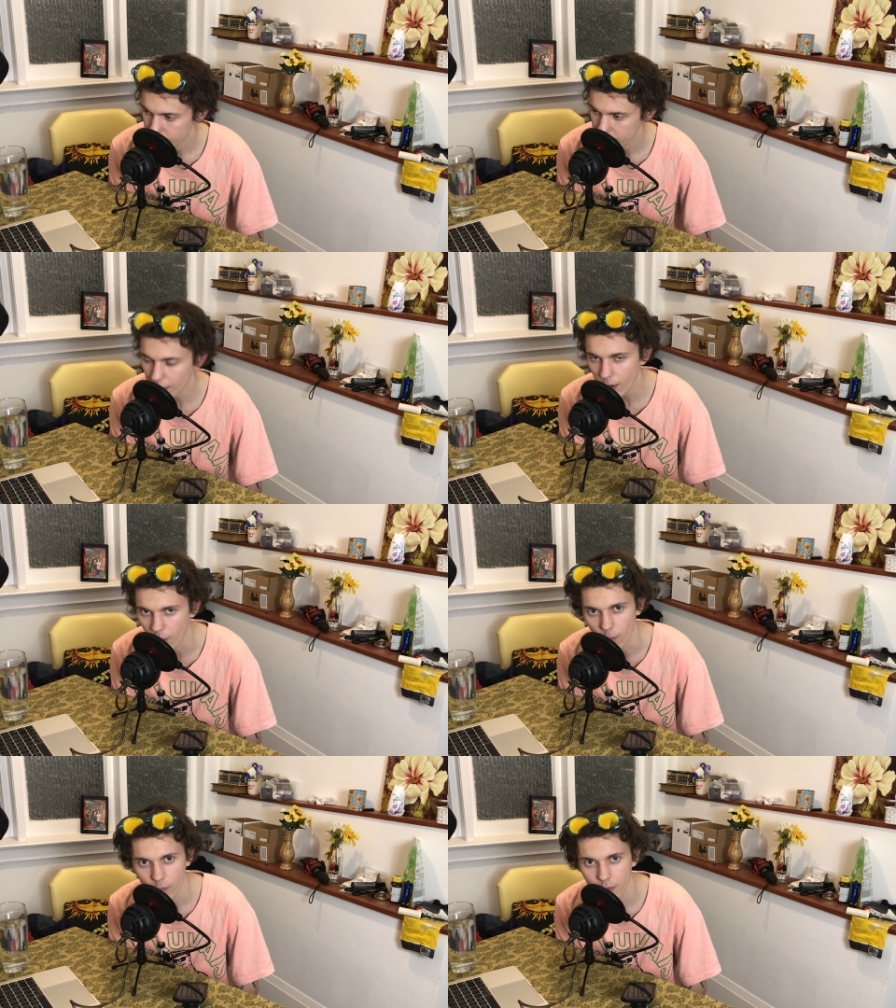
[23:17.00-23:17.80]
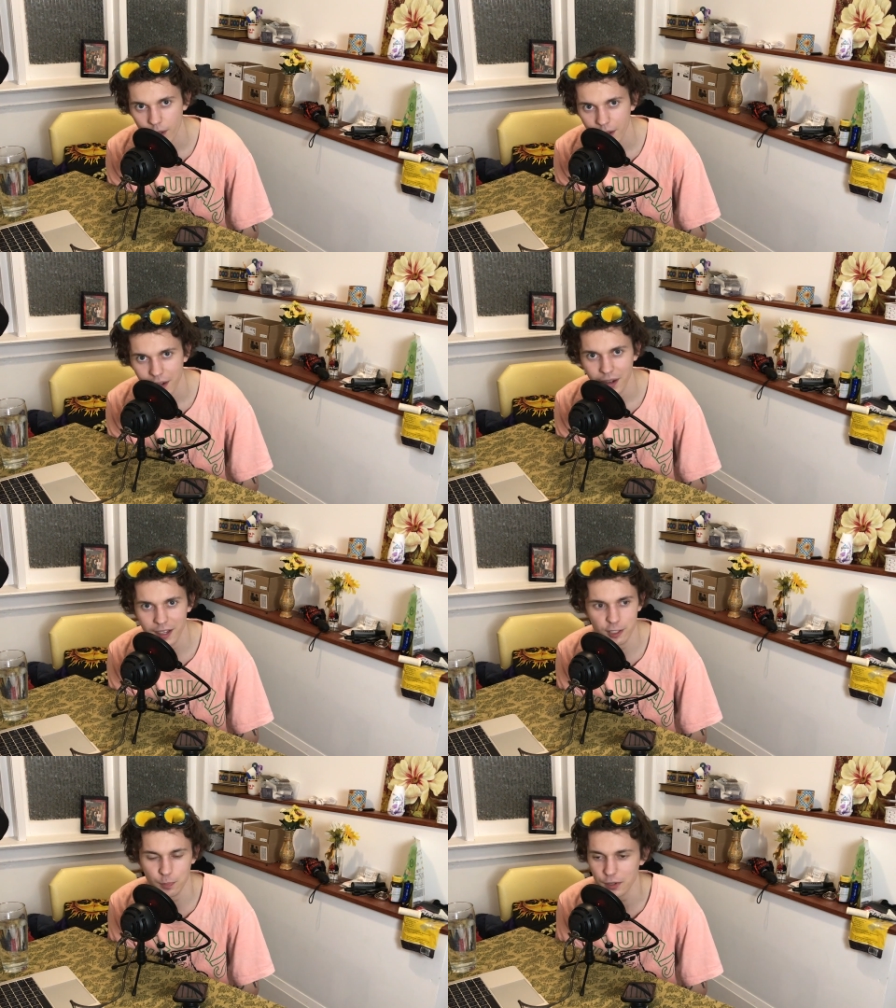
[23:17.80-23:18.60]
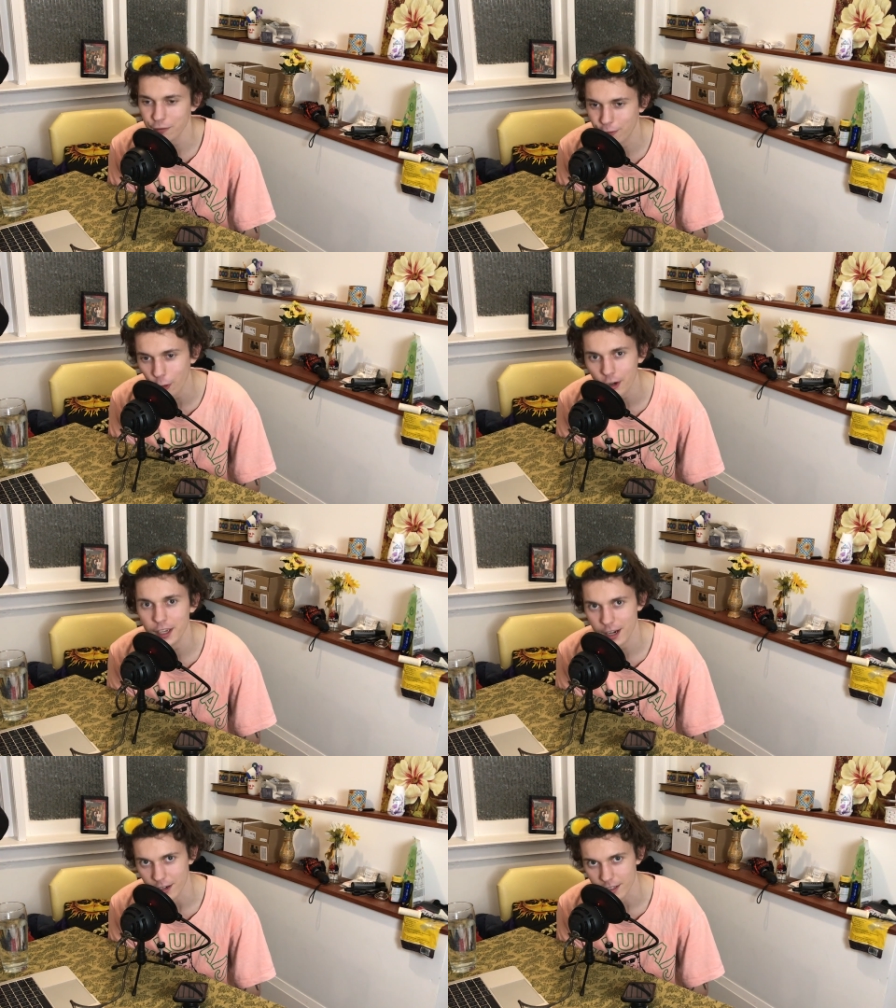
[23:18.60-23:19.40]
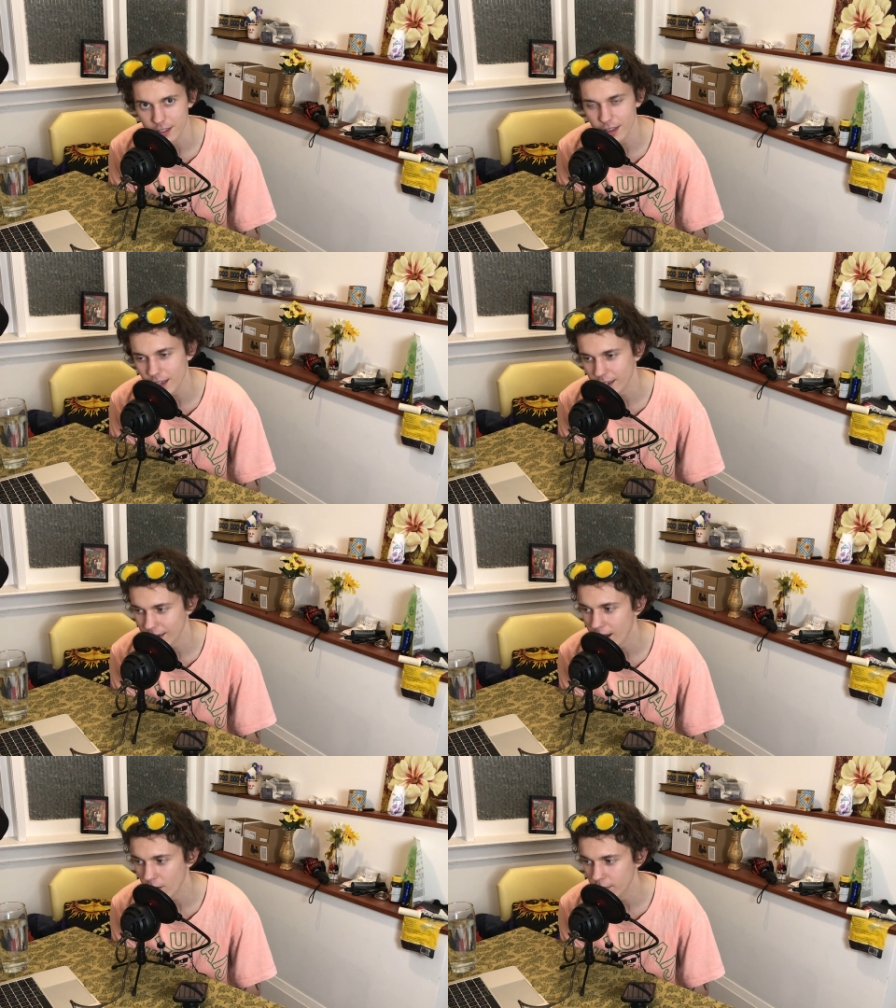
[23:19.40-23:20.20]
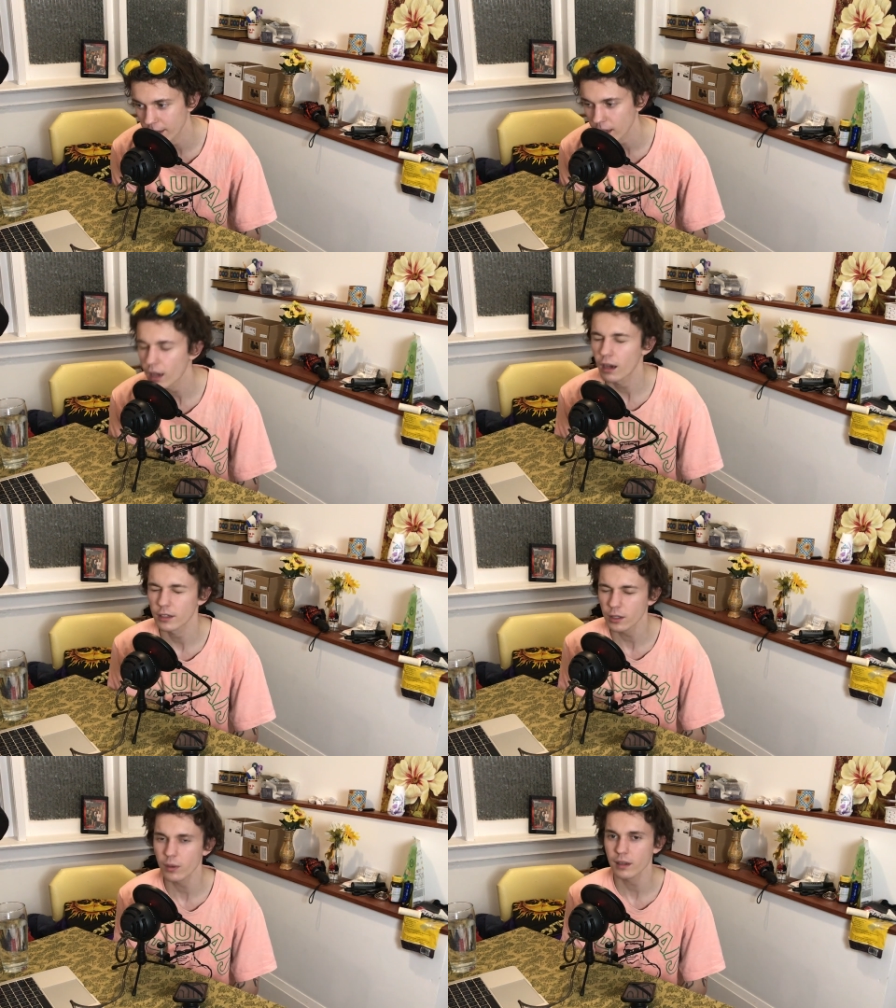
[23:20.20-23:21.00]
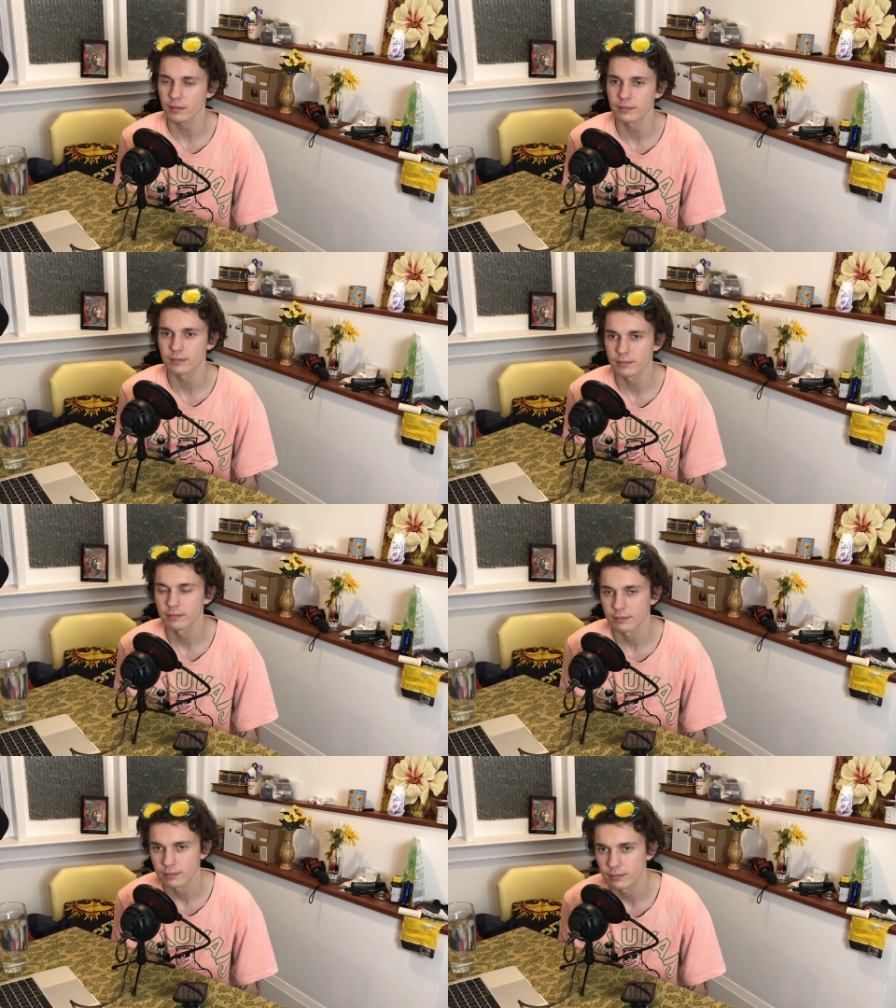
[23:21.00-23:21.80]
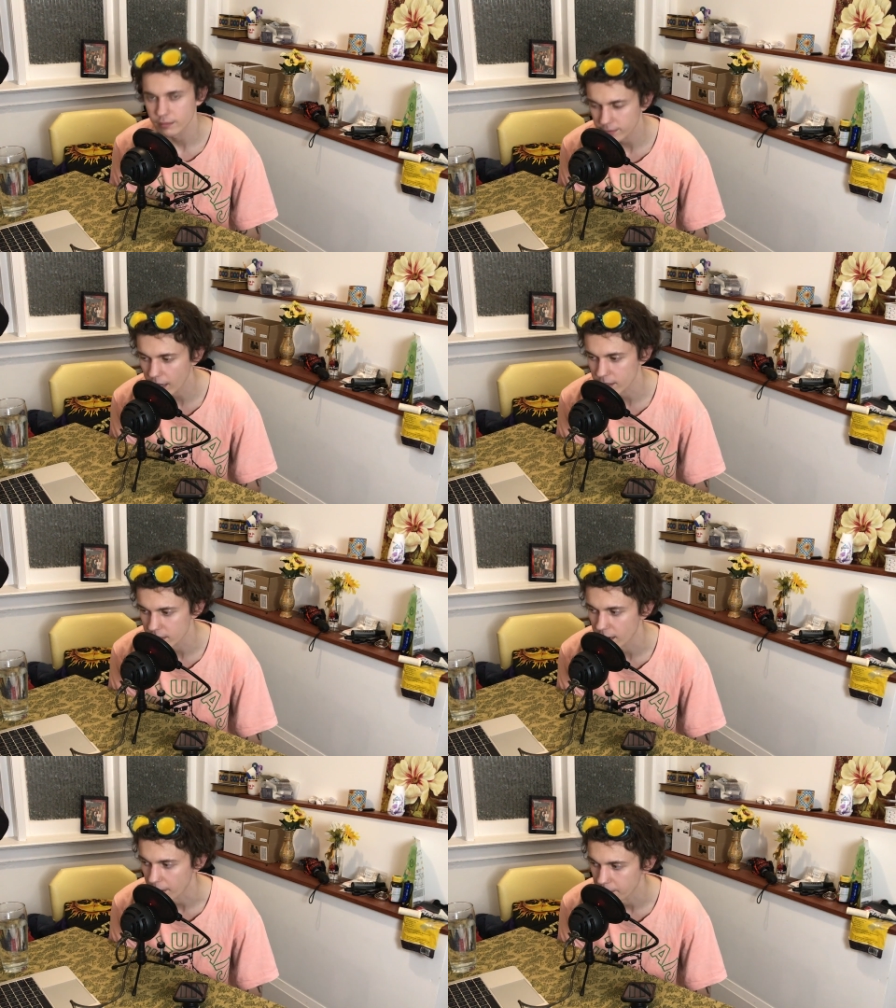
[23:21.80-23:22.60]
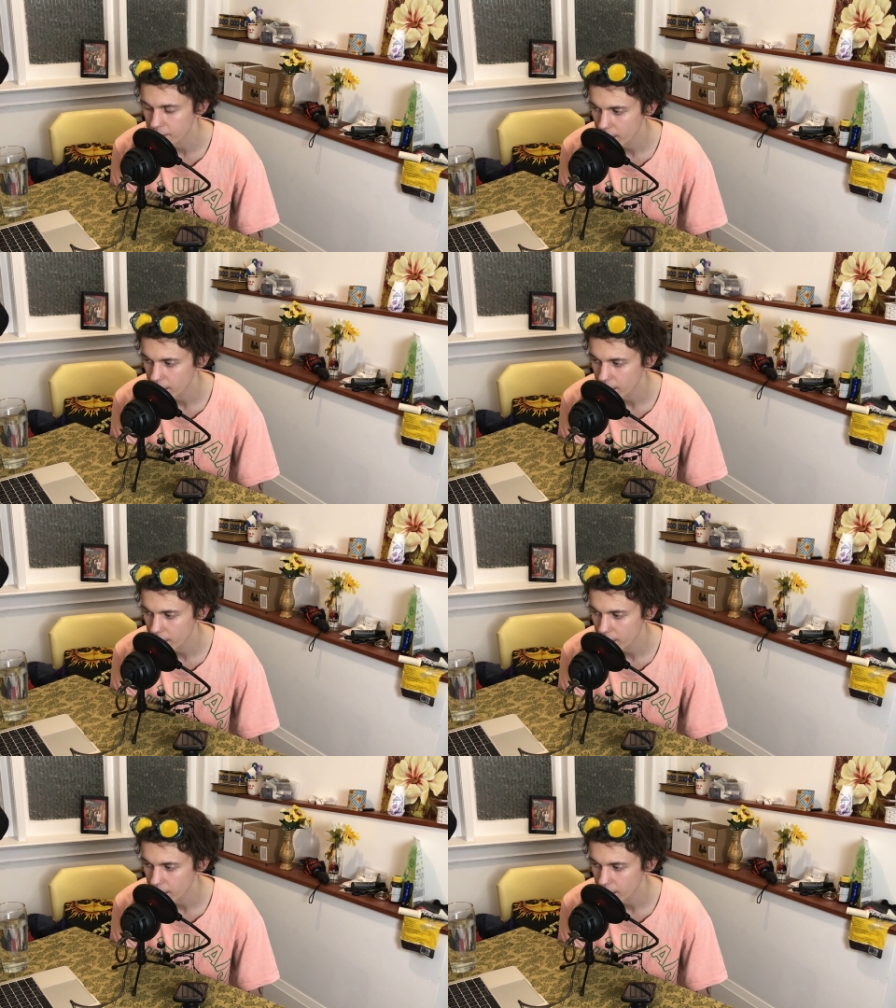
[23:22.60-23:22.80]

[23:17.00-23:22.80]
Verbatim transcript: No. It's been four years. You think now I'm like, you know what? Now's the time.